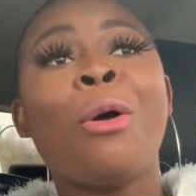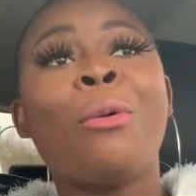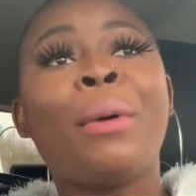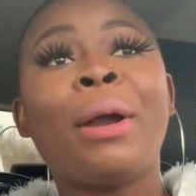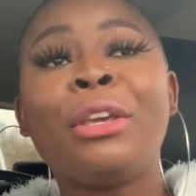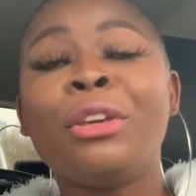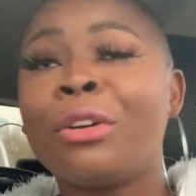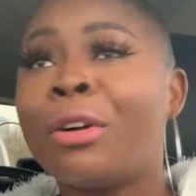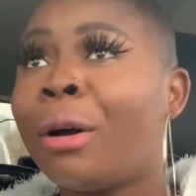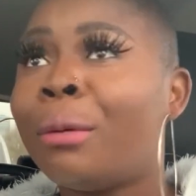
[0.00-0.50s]

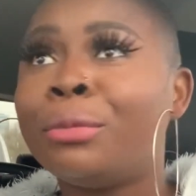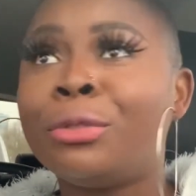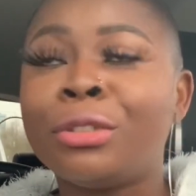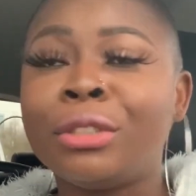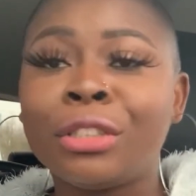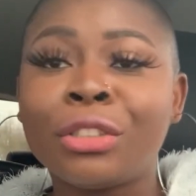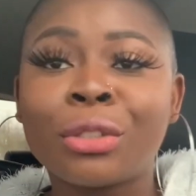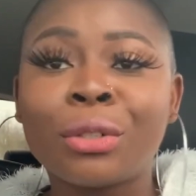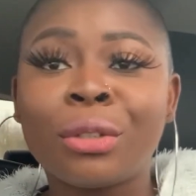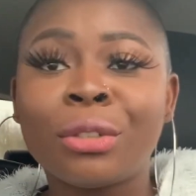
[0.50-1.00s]
When you come to
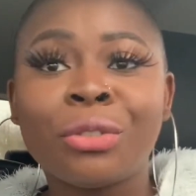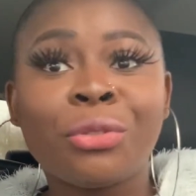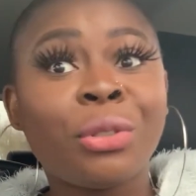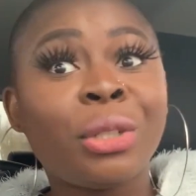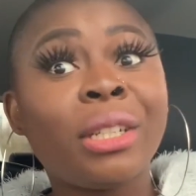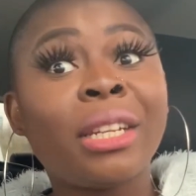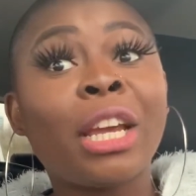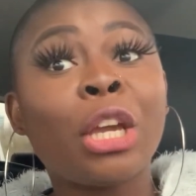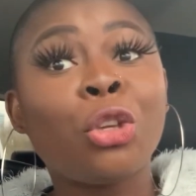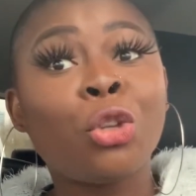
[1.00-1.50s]
this
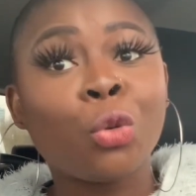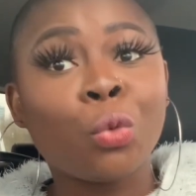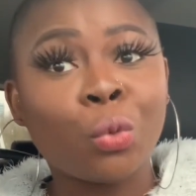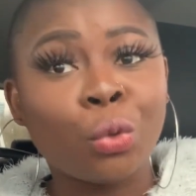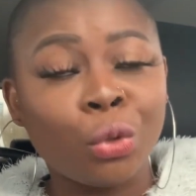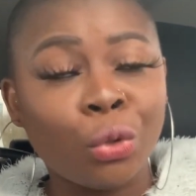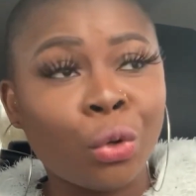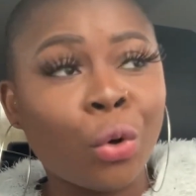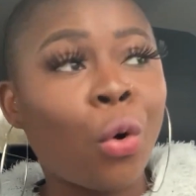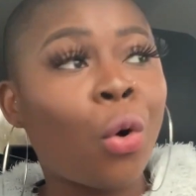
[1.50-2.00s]
country, then you
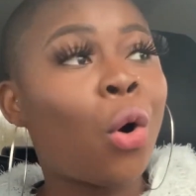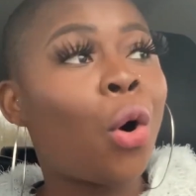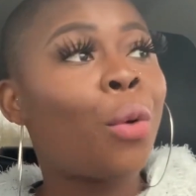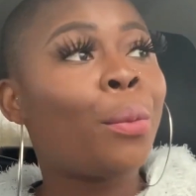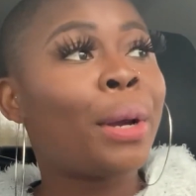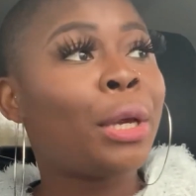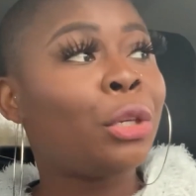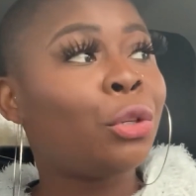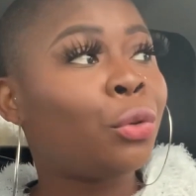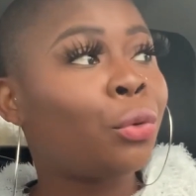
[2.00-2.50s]
will know, or
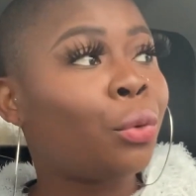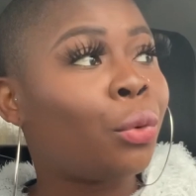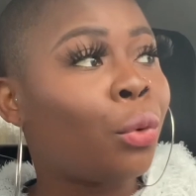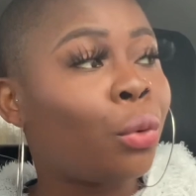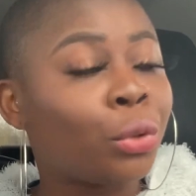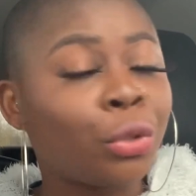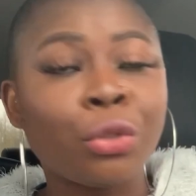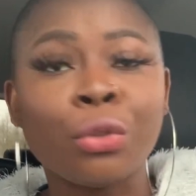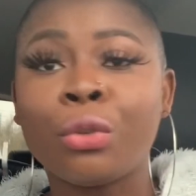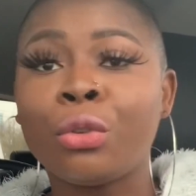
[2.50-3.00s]
when you
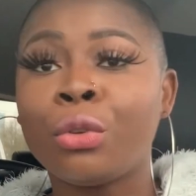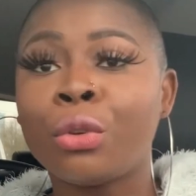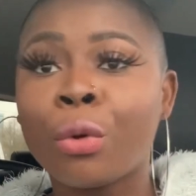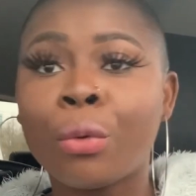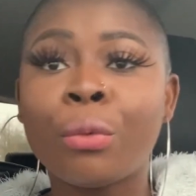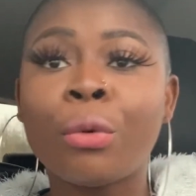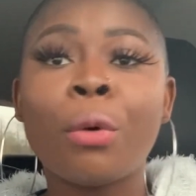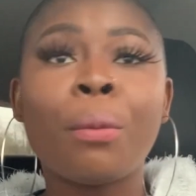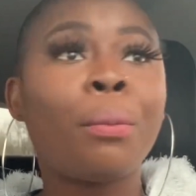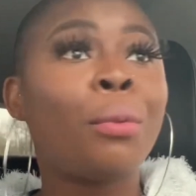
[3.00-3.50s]
go to
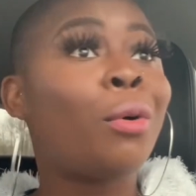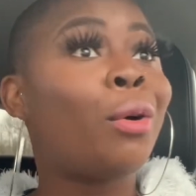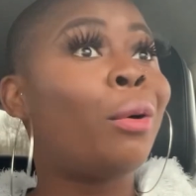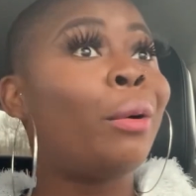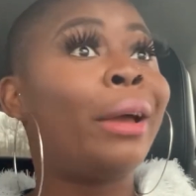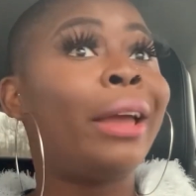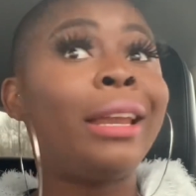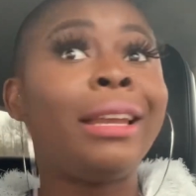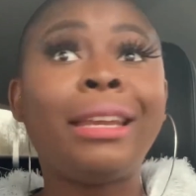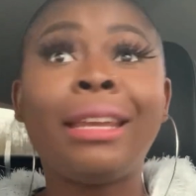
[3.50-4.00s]
Europe
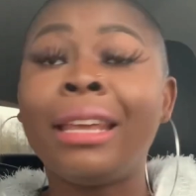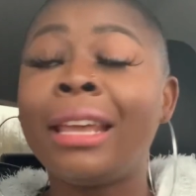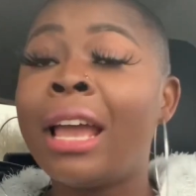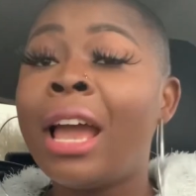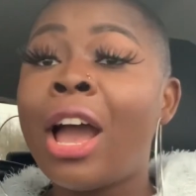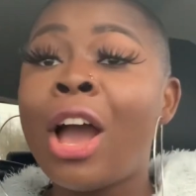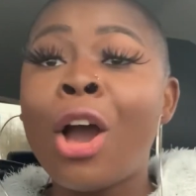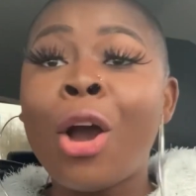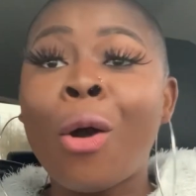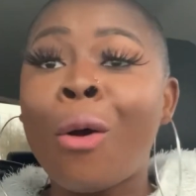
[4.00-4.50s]
or any
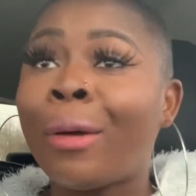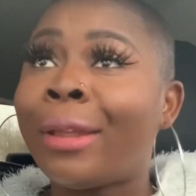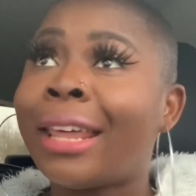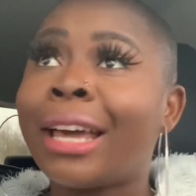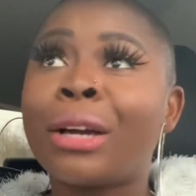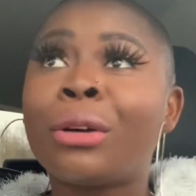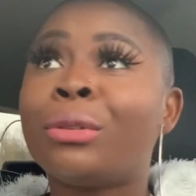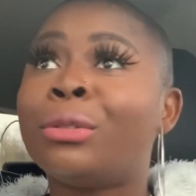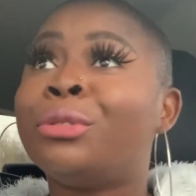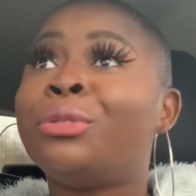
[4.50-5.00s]

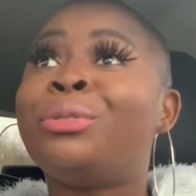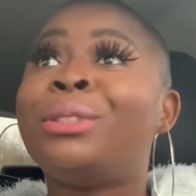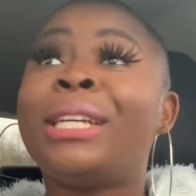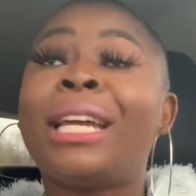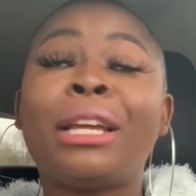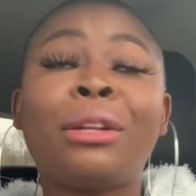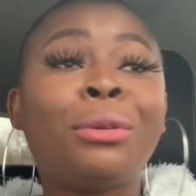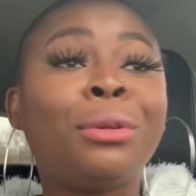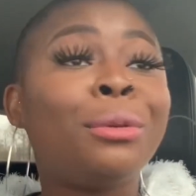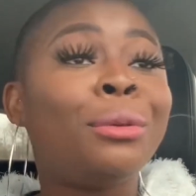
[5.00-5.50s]
other country,
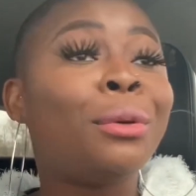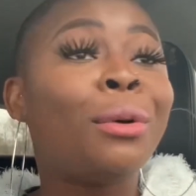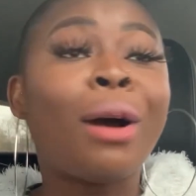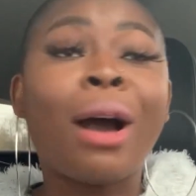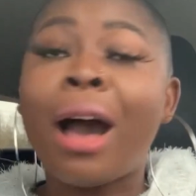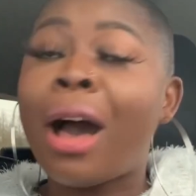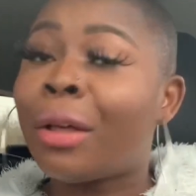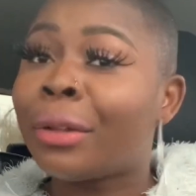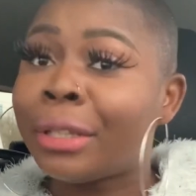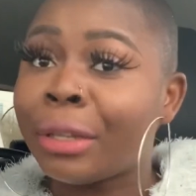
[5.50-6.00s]
I don't know
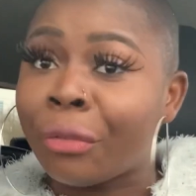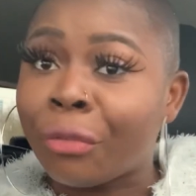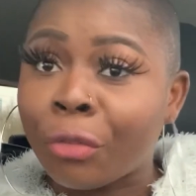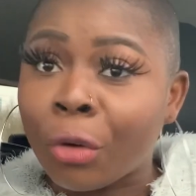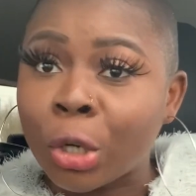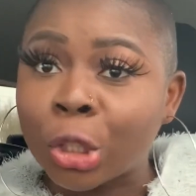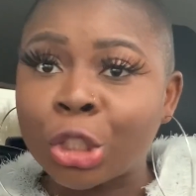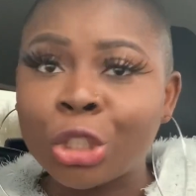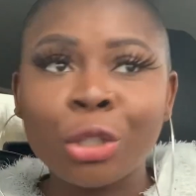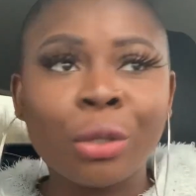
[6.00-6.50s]
how they
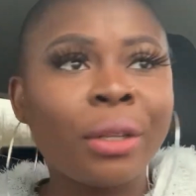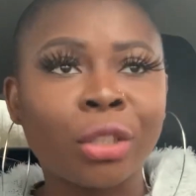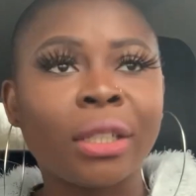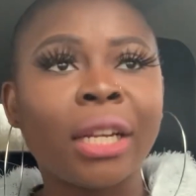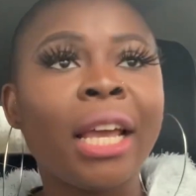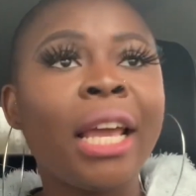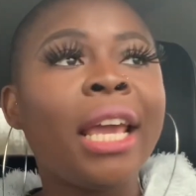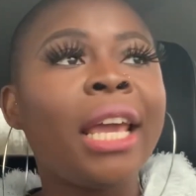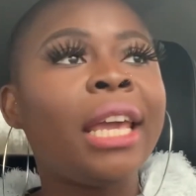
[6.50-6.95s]
function.